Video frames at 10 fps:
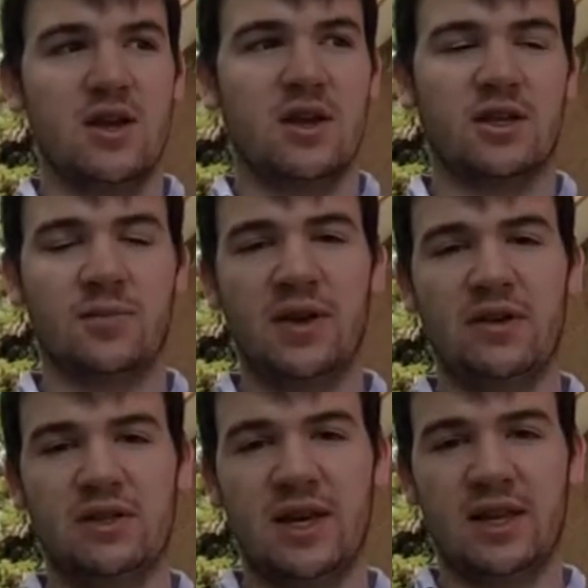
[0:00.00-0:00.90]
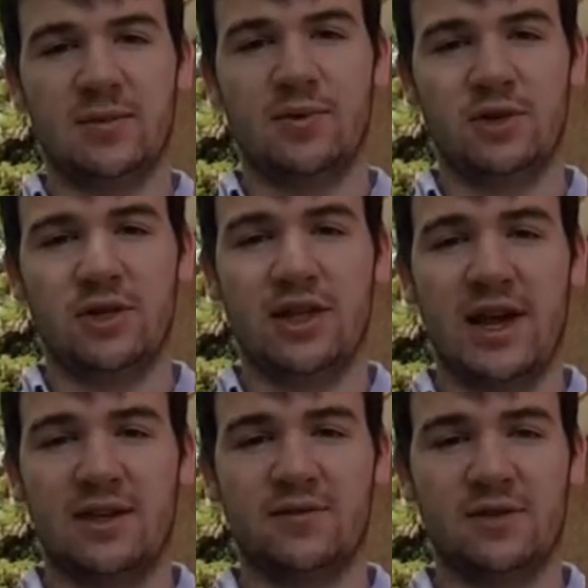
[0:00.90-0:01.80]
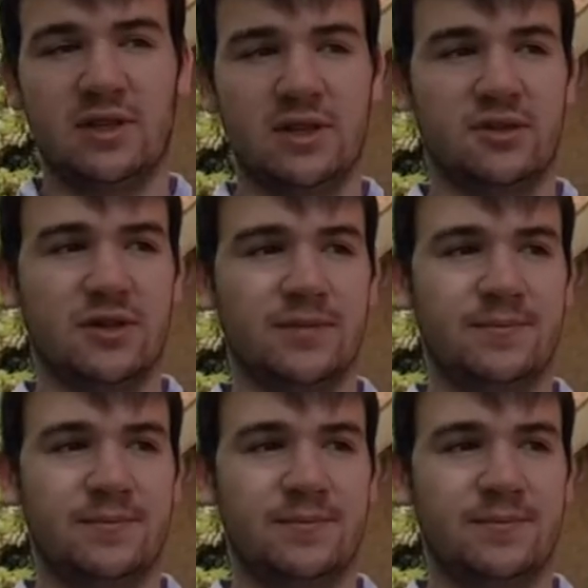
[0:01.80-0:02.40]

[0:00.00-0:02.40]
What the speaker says: caused a big recycling push in the asphalt industry.